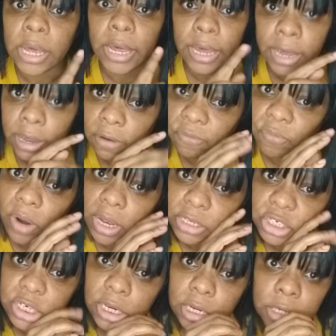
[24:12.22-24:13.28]
air fried
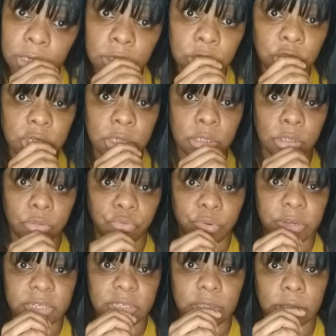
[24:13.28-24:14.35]
chicken and cheese
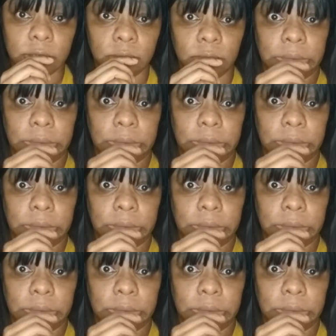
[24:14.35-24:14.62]
grits.